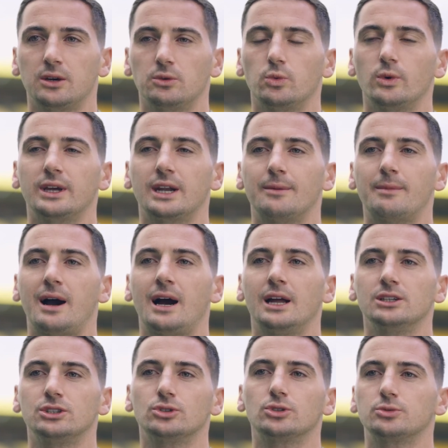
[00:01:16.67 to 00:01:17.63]
where I'm
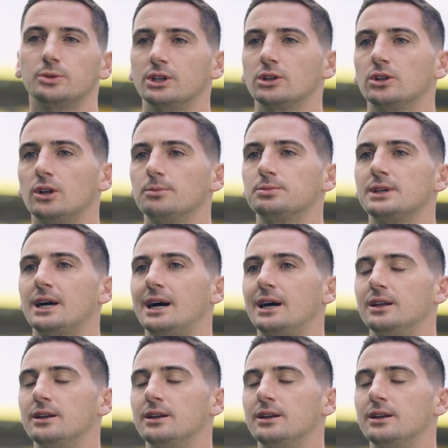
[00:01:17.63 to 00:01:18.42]
at and shows where the club's at.